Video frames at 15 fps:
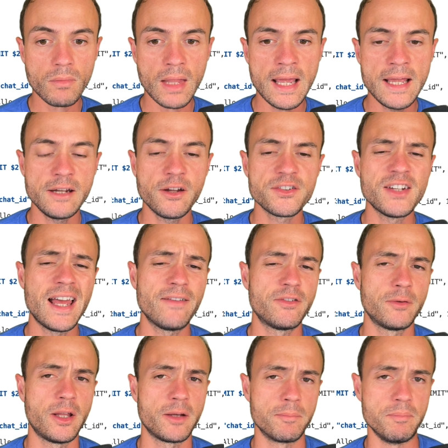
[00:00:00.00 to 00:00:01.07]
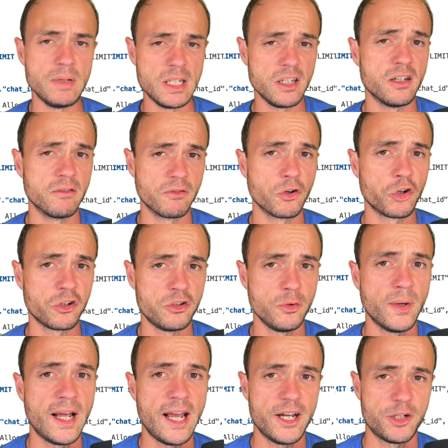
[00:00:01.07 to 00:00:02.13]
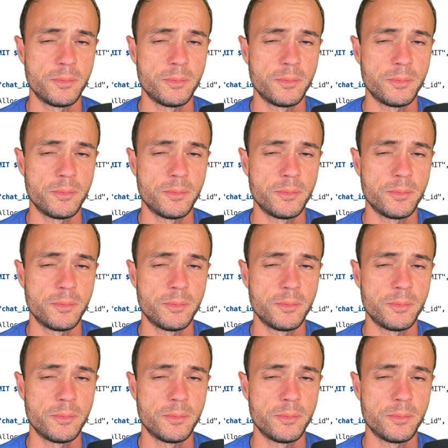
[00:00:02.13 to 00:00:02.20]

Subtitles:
And it doesn't have to like be converted to a hash,